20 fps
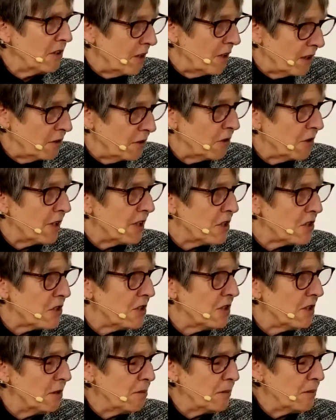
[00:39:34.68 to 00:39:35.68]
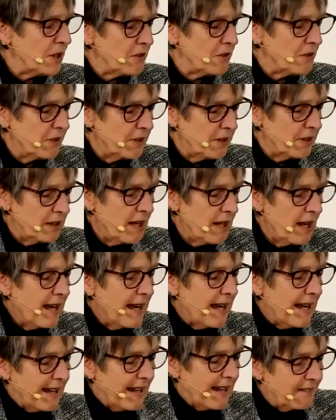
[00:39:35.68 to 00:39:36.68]
educational material,
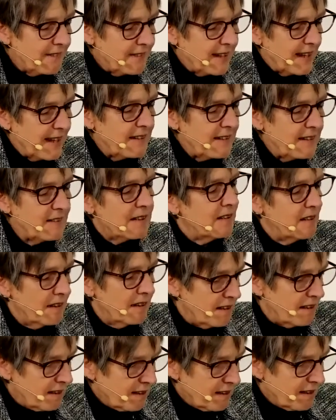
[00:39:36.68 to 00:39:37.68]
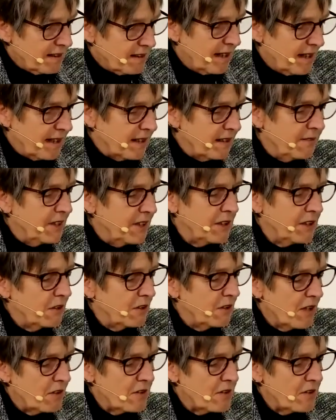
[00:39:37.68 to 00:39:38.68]
and that, like Victor
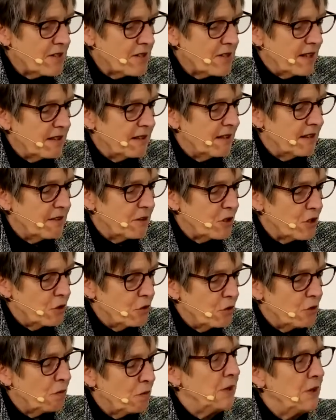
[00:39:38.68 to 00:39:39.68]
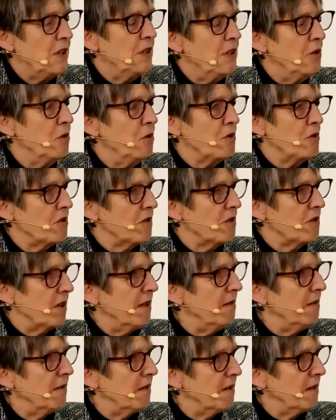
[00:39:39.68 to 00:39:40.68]
now said, should be used
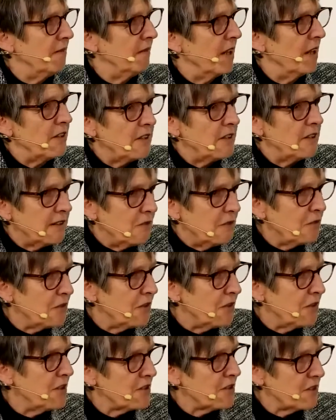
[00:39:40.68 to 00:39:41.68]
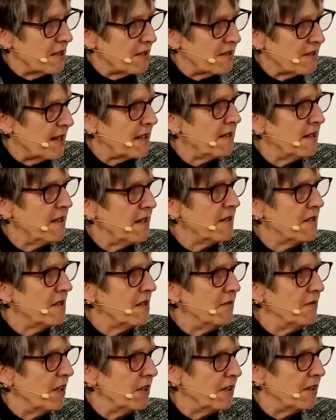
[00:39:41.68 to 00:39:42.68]
in very different settings,
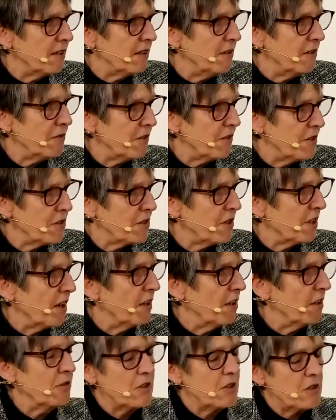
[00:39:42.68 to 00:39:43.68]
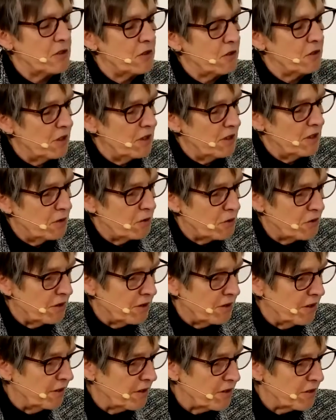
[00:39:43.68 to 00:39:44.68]
in very different surroundings. You can use
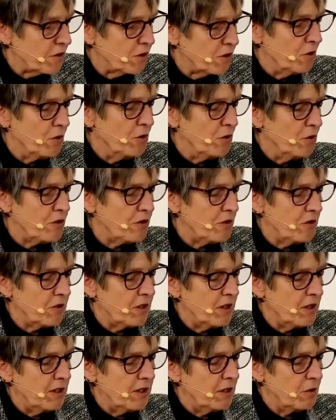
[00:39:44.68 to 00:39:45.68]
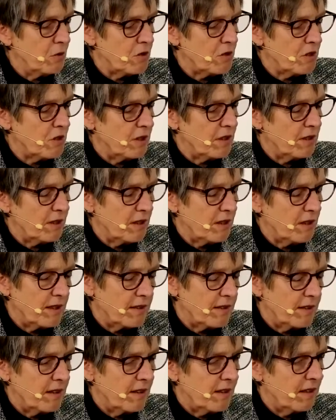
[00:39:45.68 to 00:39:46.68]
it in the schools, you can use it
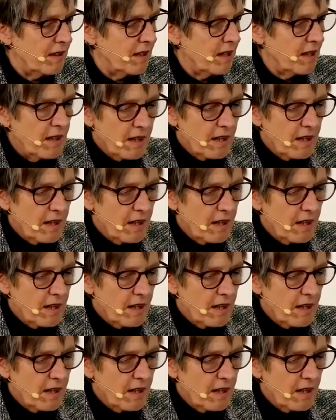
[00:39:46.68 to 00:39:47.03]
at the